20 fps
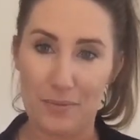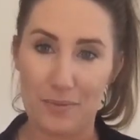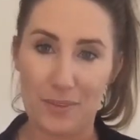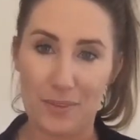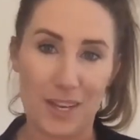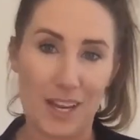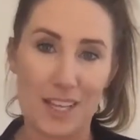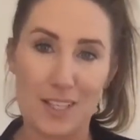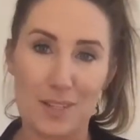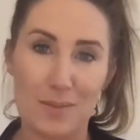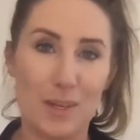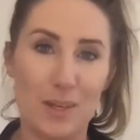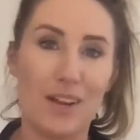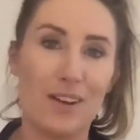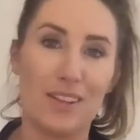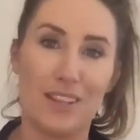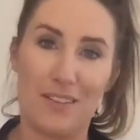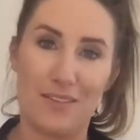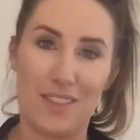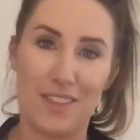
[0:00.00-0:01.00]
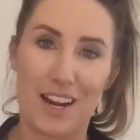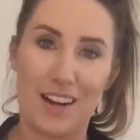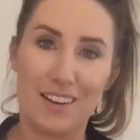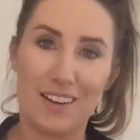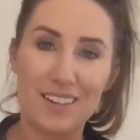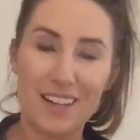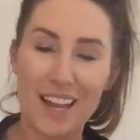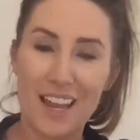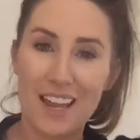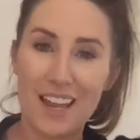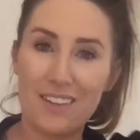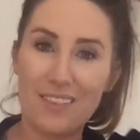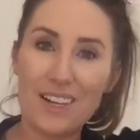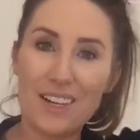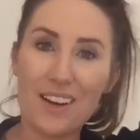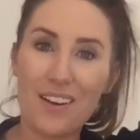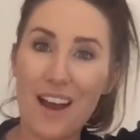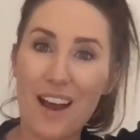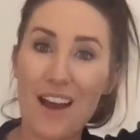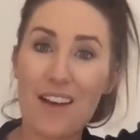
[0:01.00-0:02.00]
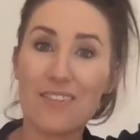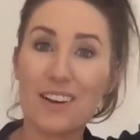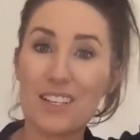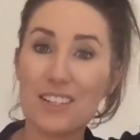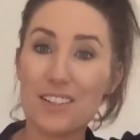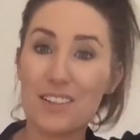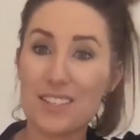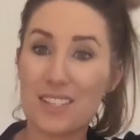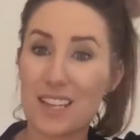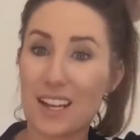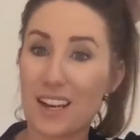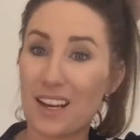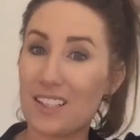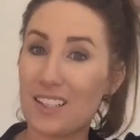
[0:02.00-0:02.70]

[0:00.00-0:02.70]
because we don't live there and we don't have rentals there.